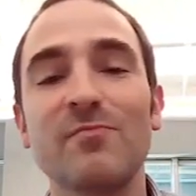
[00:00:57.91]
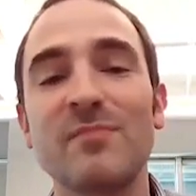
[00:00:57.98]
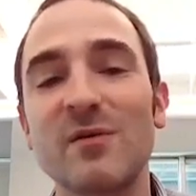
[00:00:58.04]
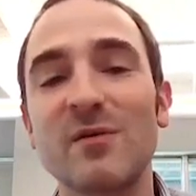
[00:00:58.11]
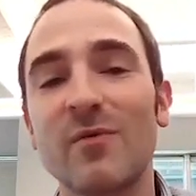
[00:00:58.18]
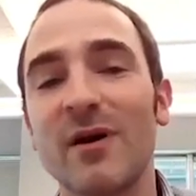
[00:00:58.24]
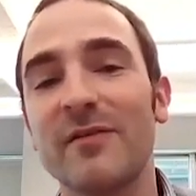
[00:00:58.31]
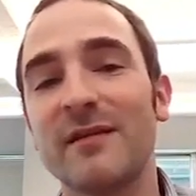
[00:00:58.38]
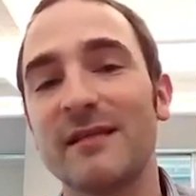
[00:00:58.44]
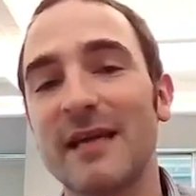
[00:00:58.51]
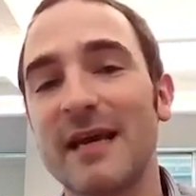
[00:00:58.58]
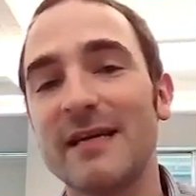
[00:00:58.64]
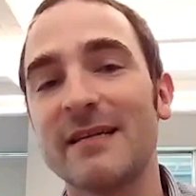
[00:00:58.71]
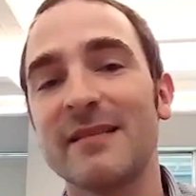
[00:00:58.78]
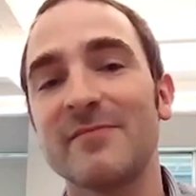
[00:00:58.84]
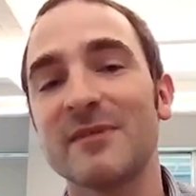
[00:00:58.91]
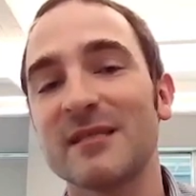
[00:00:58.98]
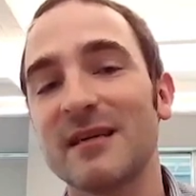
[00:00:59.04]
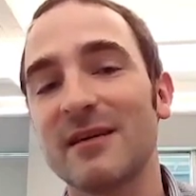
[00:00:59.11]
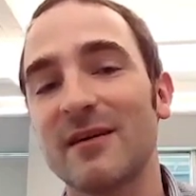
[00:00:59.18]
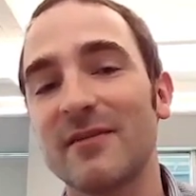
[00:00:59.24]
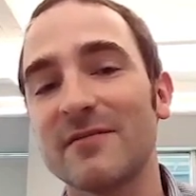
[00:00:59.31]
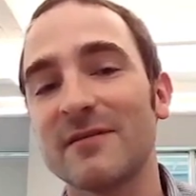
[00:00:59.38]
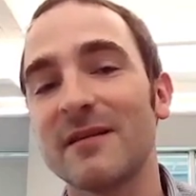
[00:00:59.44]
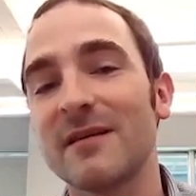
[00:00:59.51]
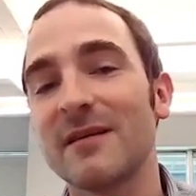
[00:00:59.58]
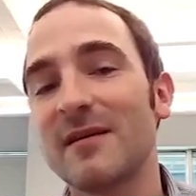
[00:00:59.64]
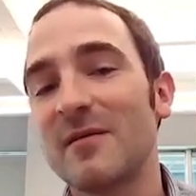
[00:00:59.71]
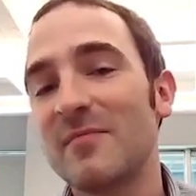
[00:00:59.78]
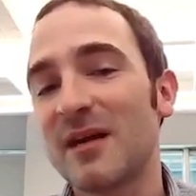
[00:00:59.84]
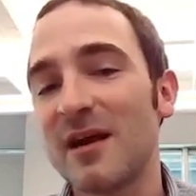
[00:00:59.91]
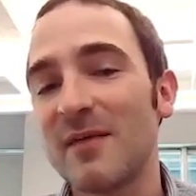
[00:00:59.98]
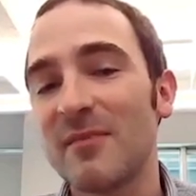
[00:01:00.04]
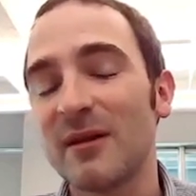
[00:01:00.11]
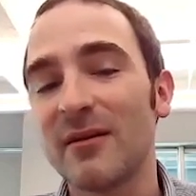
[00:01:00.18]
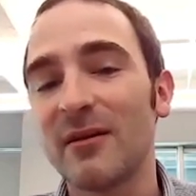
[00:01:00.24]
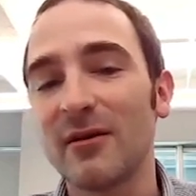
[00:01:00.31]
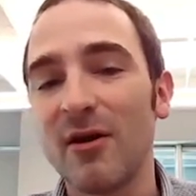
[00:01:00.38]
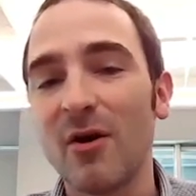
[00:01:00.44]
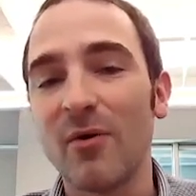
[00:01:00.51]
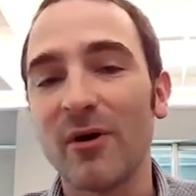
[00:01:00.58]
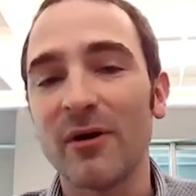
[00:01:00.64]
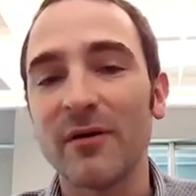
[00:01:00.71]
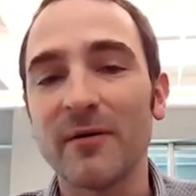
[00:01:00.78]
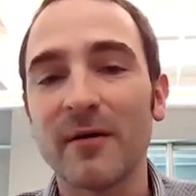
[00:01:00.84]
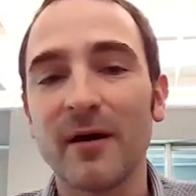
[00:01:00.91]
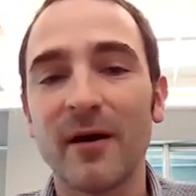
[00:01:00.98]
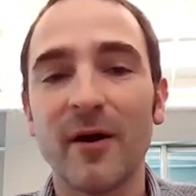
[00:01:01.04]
Meanwhile, the data themselves became a little lower.